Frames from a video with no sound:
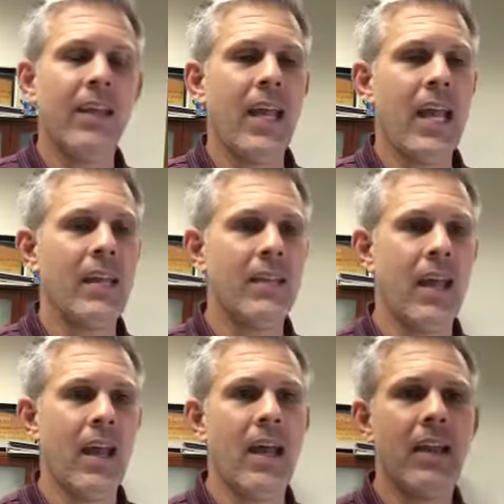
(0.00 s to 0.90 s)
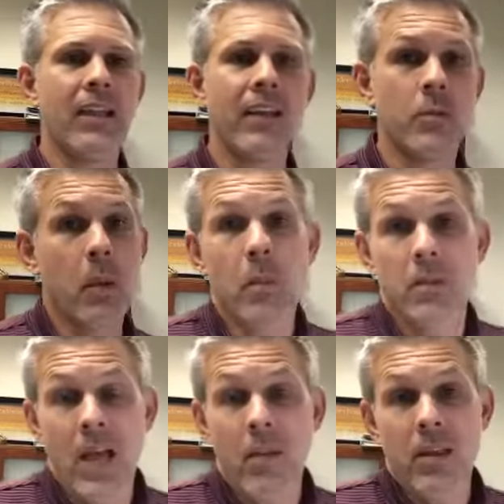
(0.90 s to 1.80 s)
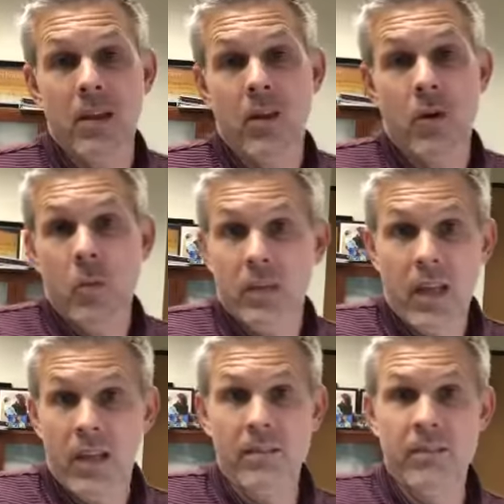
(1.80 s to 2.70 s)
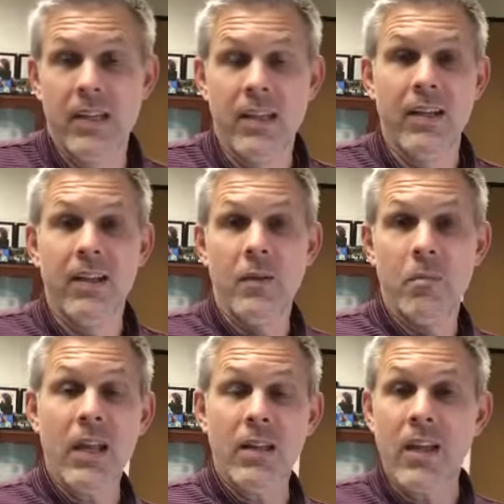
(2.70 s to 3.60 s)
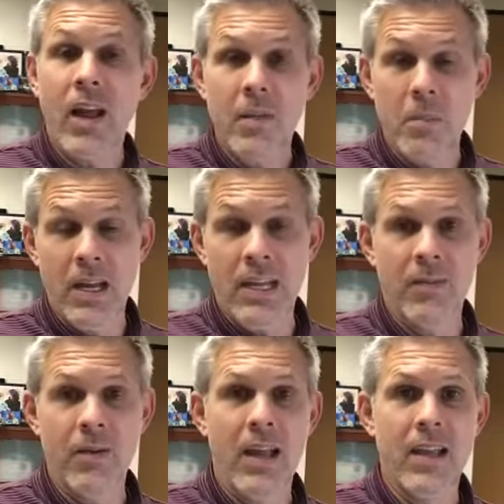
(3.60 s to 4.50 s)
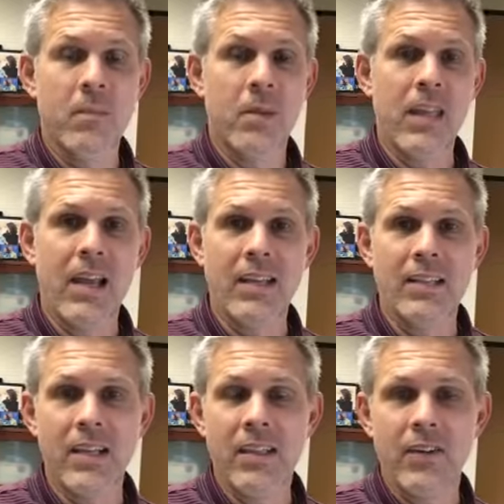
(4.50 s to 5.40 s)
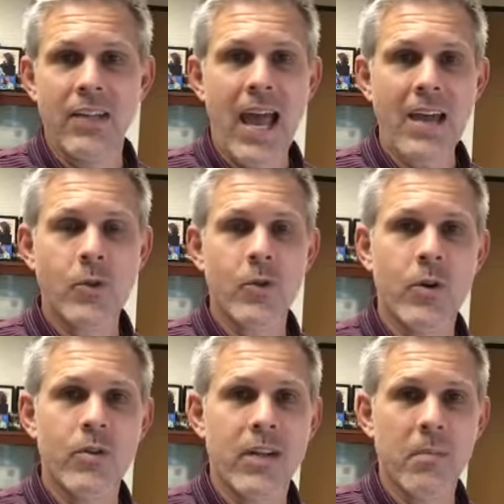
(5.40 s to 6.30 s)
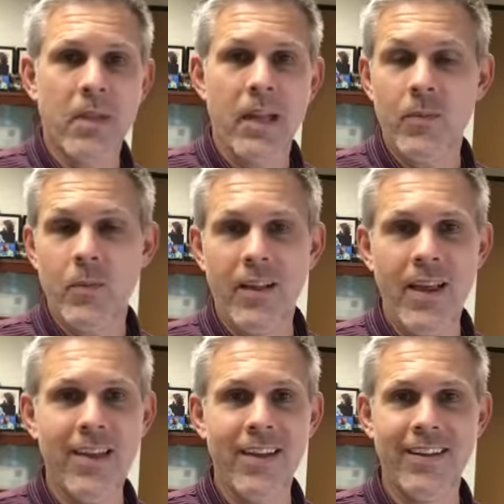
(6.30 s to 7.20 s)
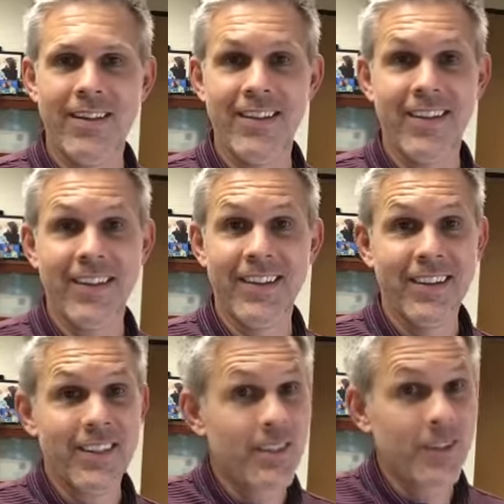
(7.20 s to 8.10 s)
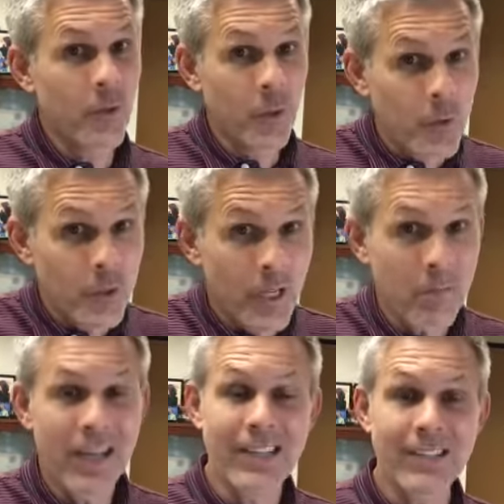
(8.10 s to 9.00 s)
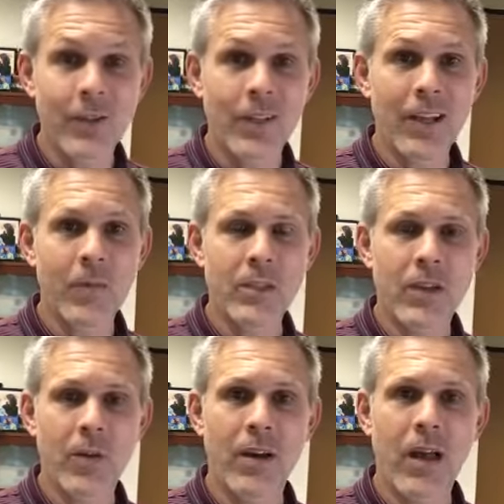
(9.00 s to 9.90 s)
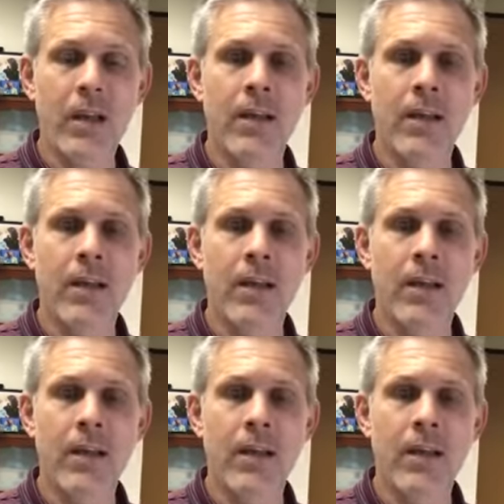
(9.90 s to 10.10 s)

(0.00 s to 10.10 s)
And because people tell me, they'll go, yeah, make a ton of money, right? But then I see their tax returns and I'm like, well, you're losing money. So like, what's going on?